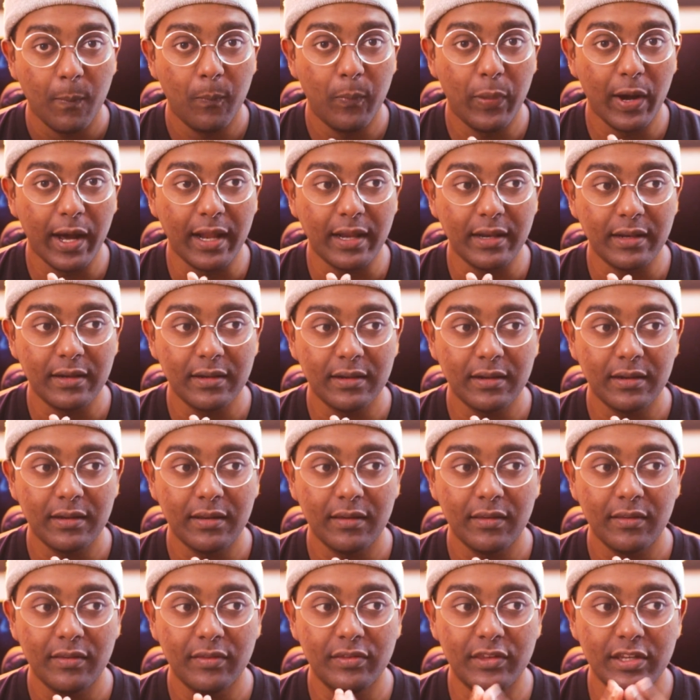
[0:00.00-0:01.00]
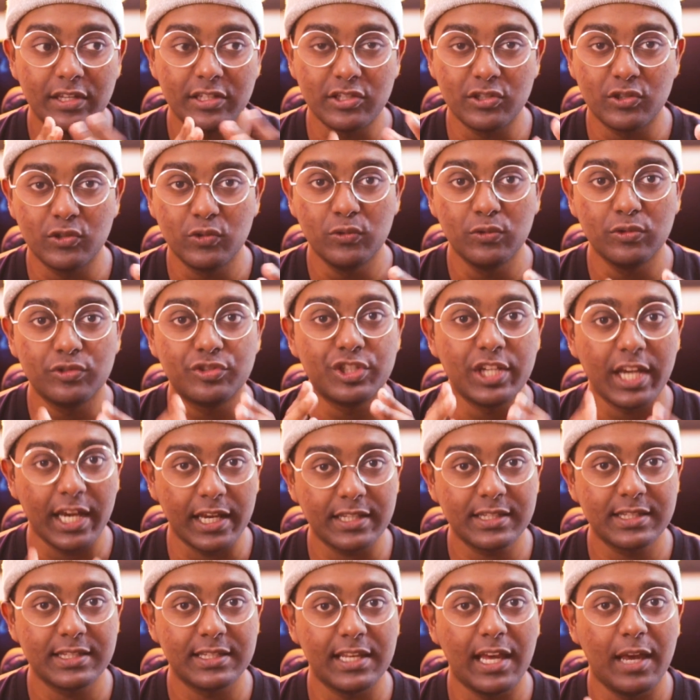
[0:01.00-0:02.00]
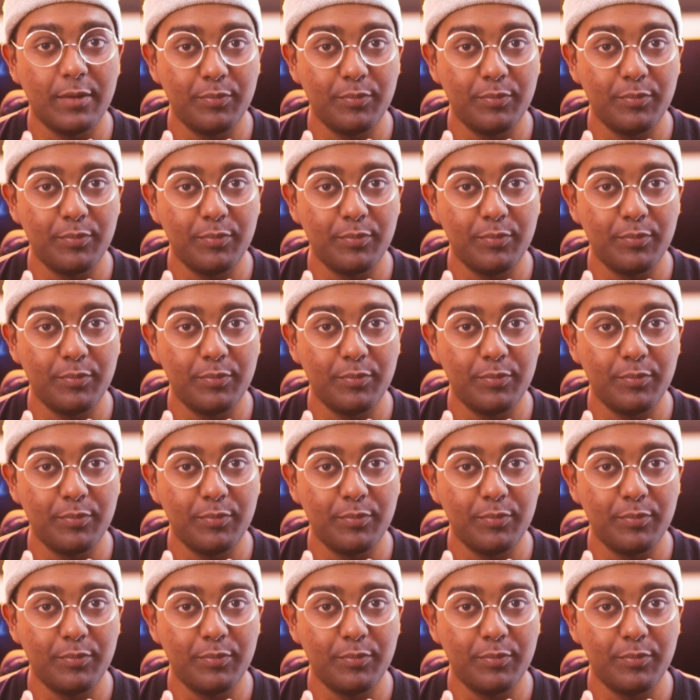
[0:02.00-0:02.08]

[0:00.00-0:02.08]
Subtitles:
But this tool checks